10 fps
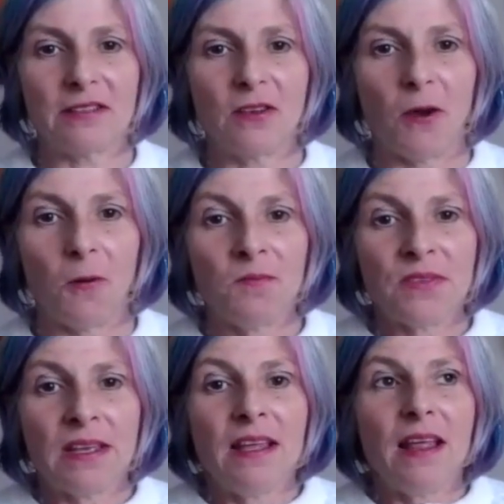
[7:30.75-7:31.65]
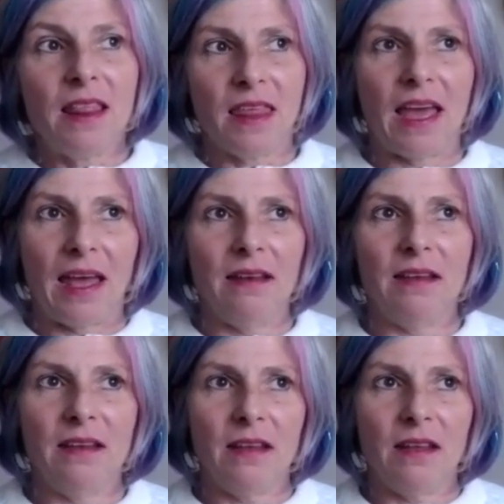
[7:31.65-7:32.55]
So that,
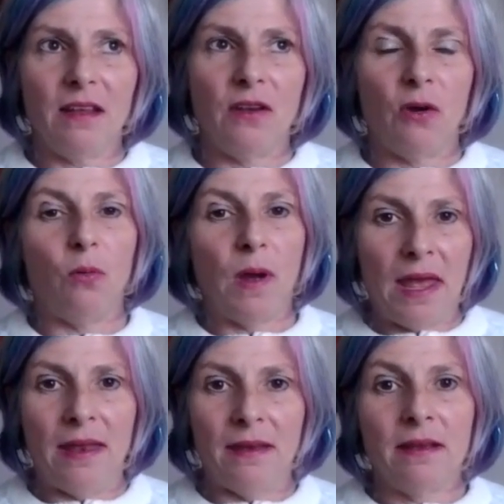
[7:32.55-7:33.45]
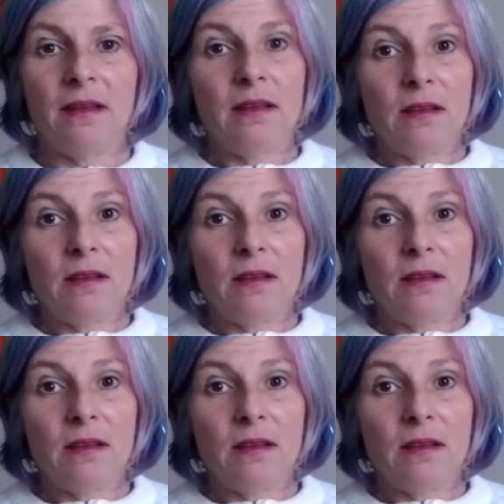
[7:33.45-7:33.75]
you know, when